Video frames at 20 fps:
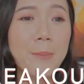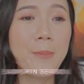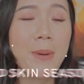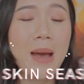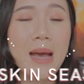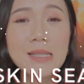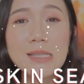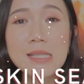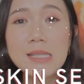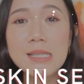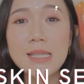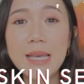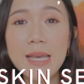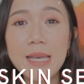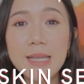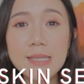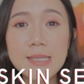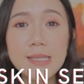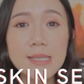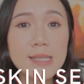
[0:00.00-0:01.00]
a bad
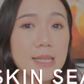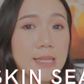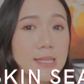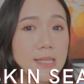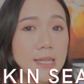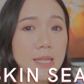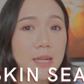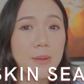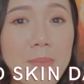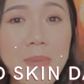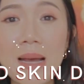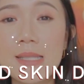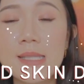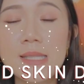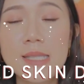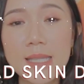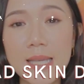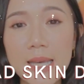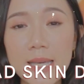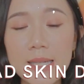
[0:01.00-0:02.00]
skin season, a bad
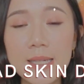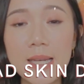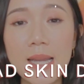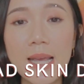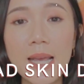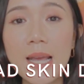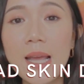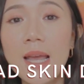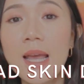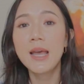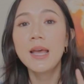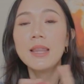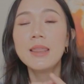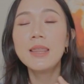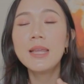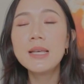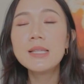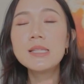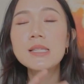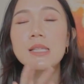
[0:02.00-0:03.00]
skin day,
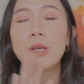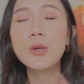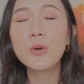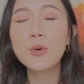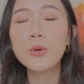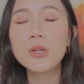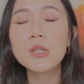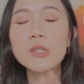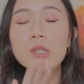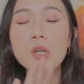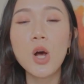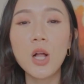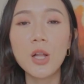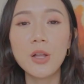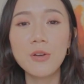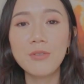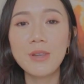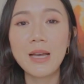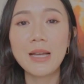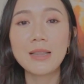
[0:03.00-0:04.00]
this cures all
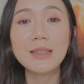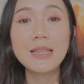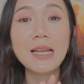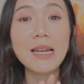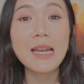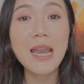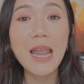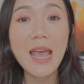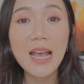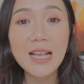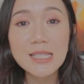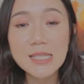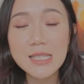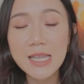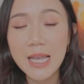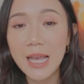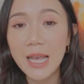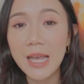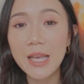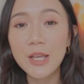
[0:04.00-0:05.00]
of that. The next
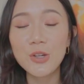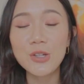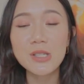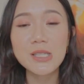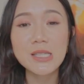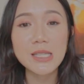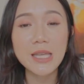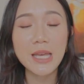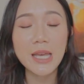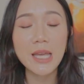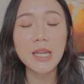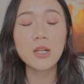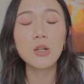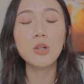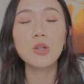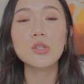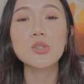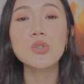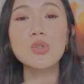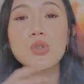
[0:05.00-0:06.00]
day, your skin
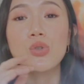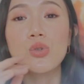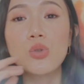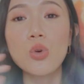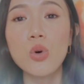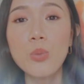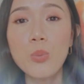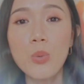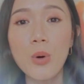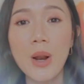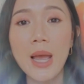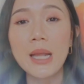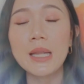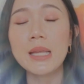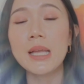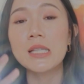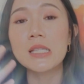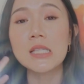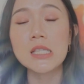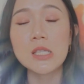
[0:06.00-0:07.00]
looks so bright and